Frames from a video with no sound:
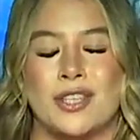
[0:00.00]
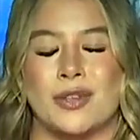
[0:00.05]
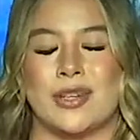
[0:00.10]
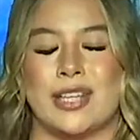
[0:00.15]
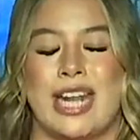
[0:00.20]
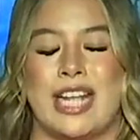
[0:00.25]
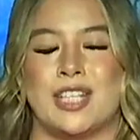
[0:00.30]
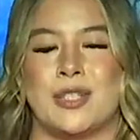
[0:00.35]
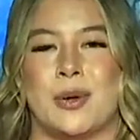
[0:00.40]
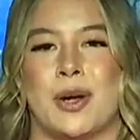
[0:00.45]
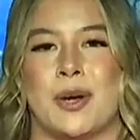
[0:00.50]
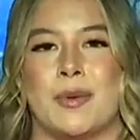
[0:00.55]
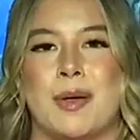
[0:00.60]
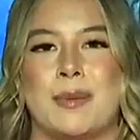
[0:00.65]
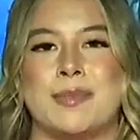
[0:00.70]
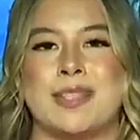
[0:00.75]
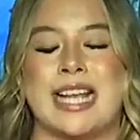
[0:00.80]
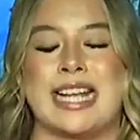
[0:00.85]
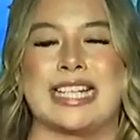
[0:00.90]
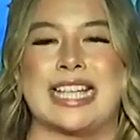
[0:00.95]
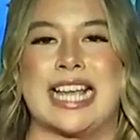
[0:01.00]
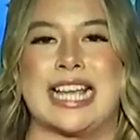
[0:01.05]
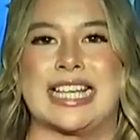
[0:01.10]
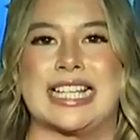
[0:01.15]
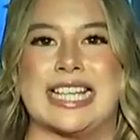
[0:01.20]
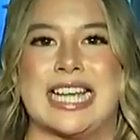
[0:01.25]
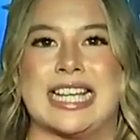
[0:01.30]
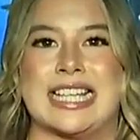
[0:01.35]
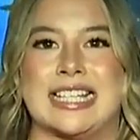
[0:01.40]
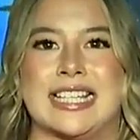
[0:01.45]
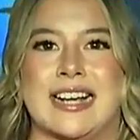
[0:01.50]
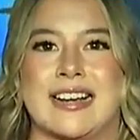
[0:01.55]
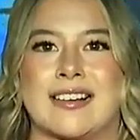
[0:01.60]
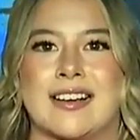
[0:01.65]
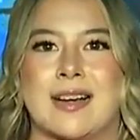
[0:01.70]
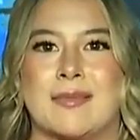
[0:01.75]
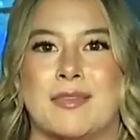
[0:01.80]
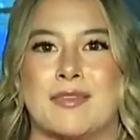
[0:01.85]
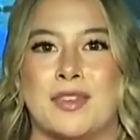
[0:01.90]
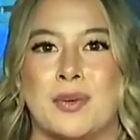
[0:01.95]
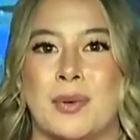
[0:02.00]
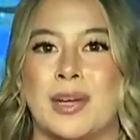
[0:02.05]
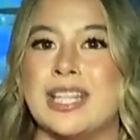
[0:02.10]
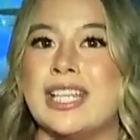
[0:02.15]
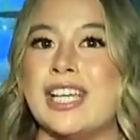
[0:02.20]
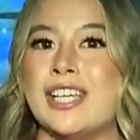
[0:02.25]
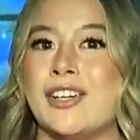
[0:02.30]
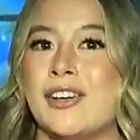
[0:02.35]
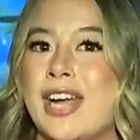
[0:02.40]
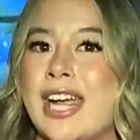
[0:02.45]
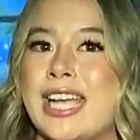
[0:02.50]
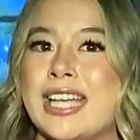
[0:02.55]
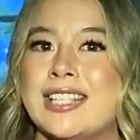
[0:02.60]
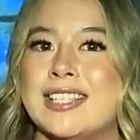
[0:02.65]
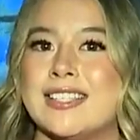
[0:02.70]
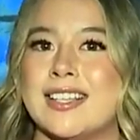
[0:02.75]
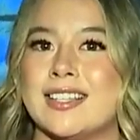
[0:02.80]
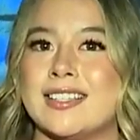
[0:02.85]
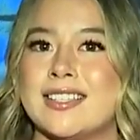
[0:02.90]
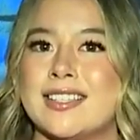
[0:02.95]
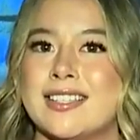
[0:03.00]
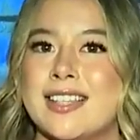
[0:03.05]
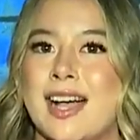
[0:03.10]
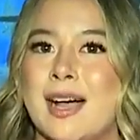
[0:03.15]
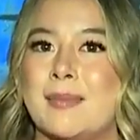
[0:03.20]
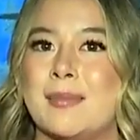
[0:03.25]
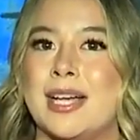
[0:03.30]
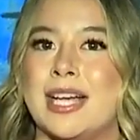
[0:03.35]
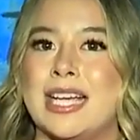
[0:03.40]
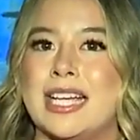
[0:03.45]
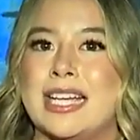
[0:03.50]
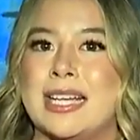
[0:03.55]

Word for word: You can head to our website, kgun 9com if you want to get your hands on some.